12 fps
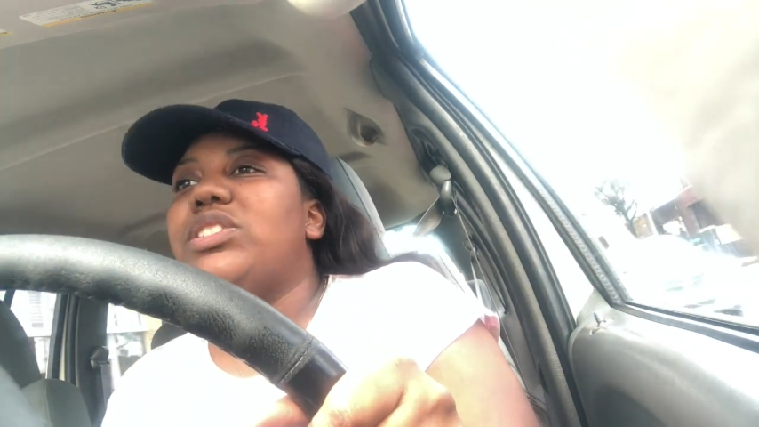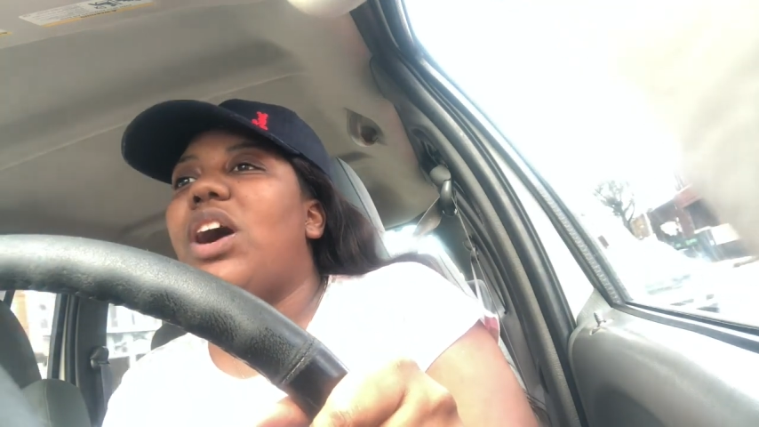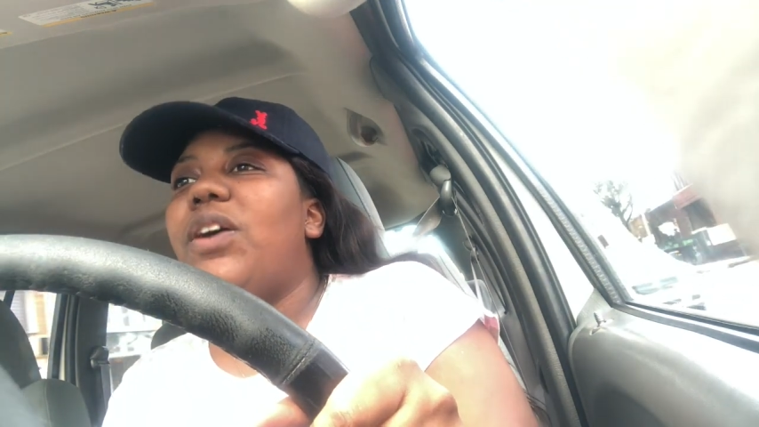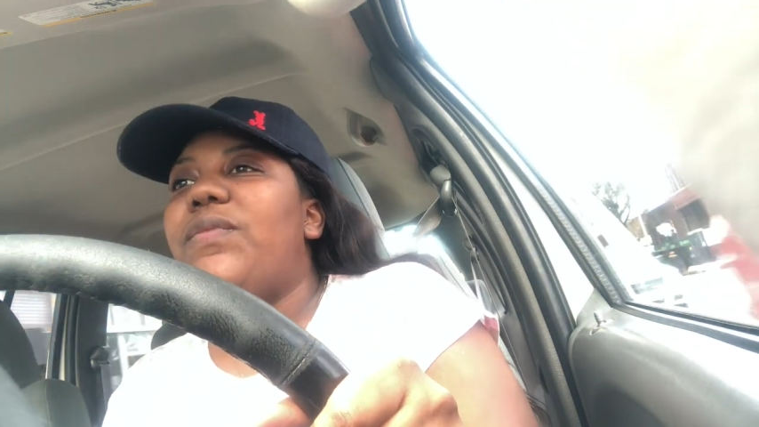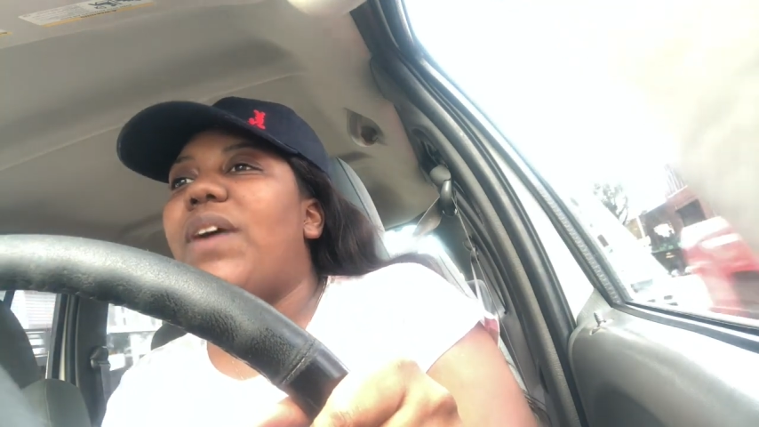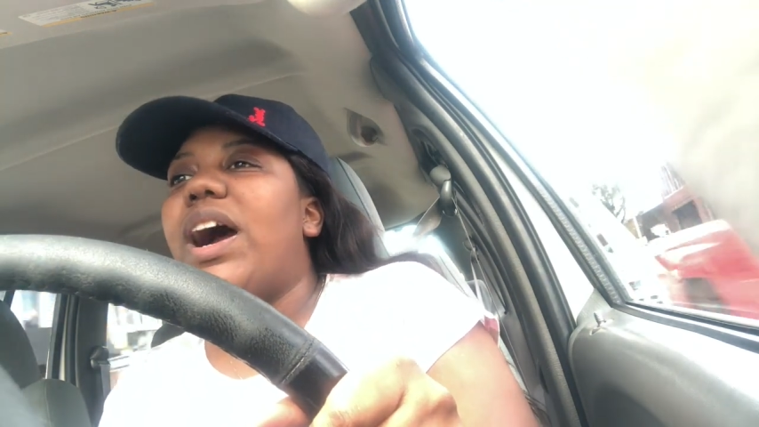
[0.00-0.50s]

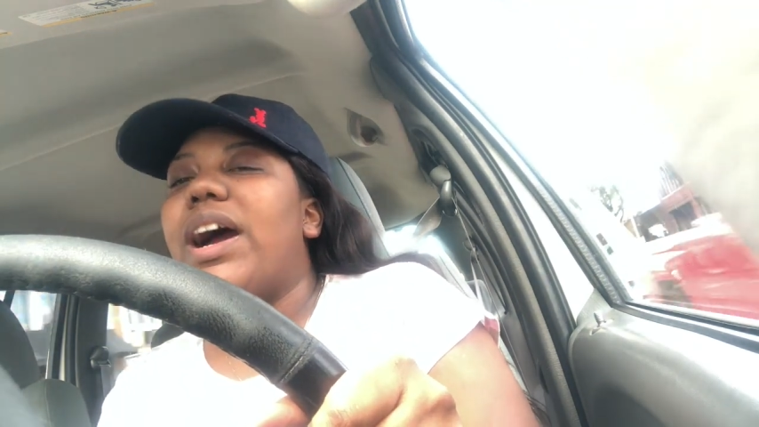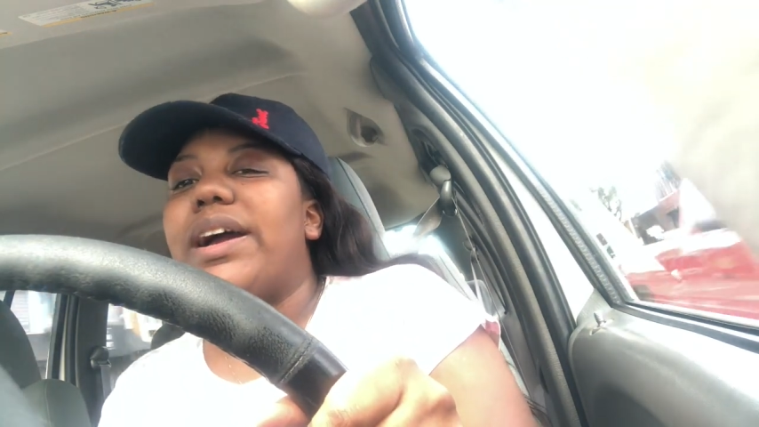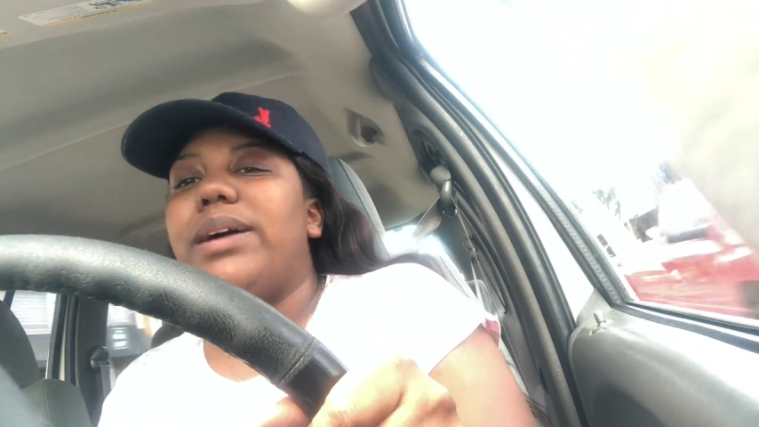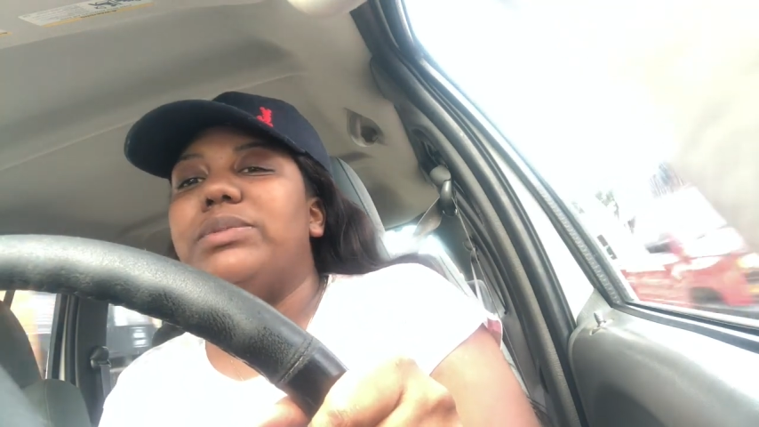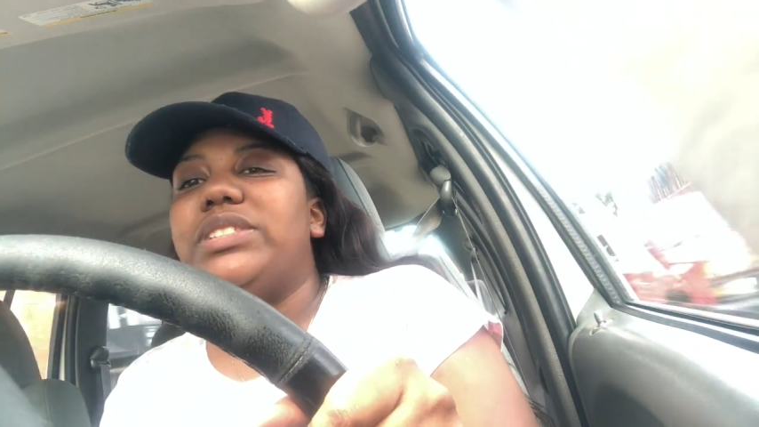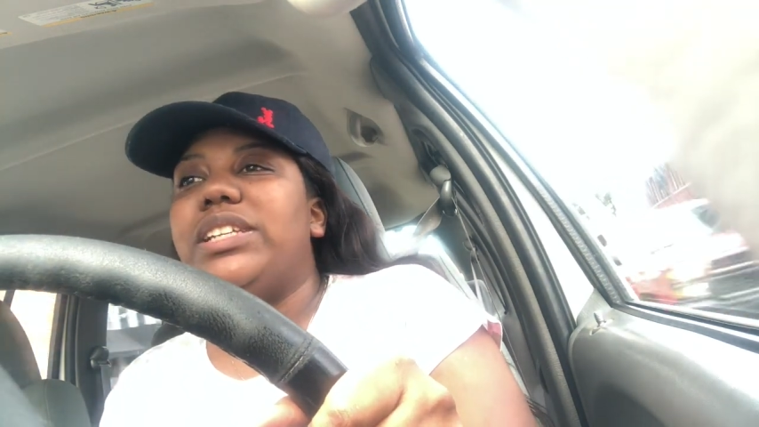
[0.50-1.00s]
So far,
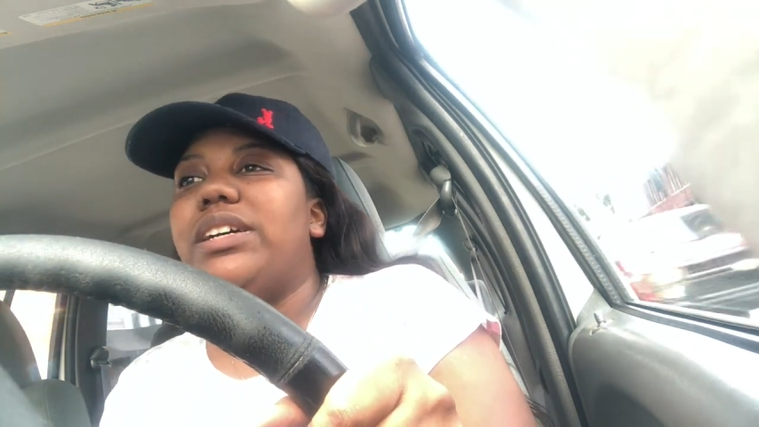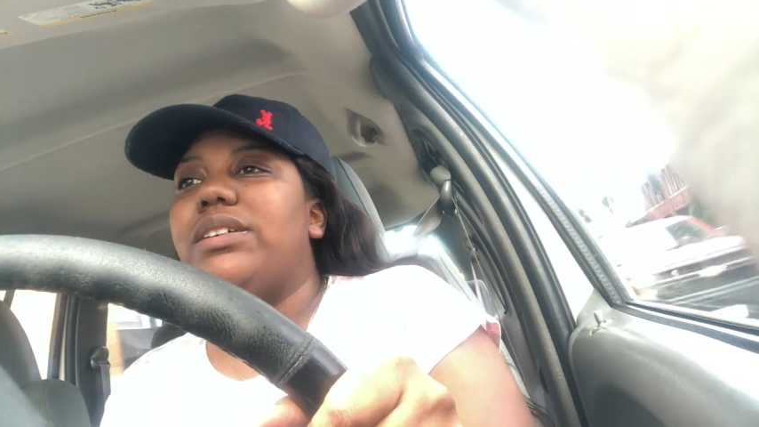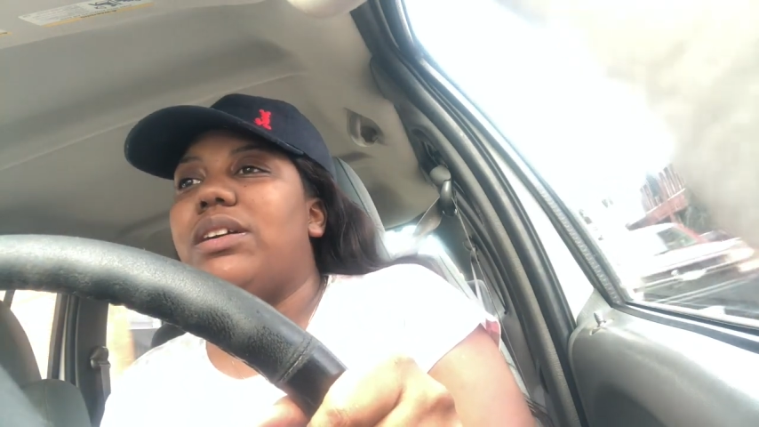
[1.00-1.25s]
I'm still